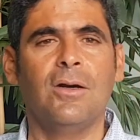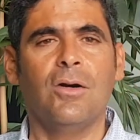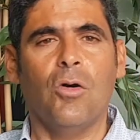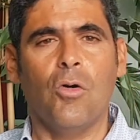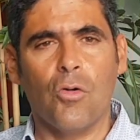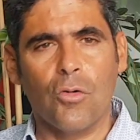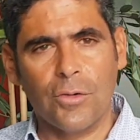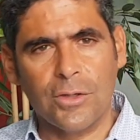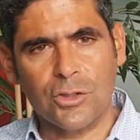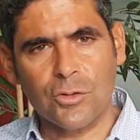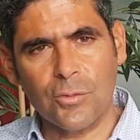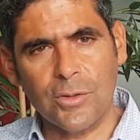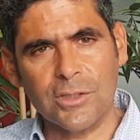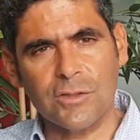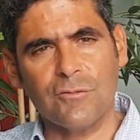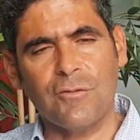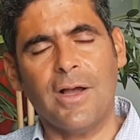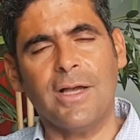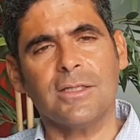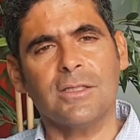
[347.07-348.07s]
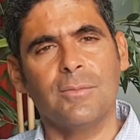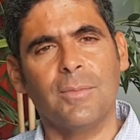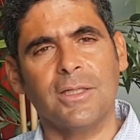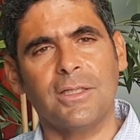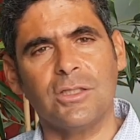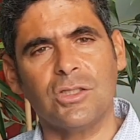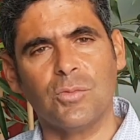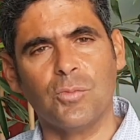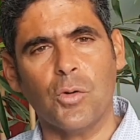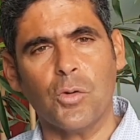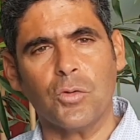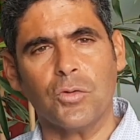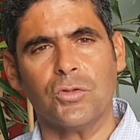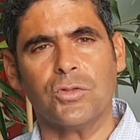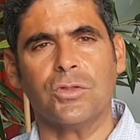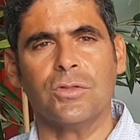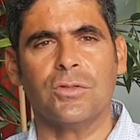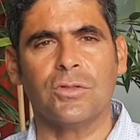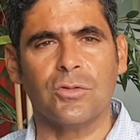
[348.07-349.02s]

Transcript: or it runs fast but it's bogus.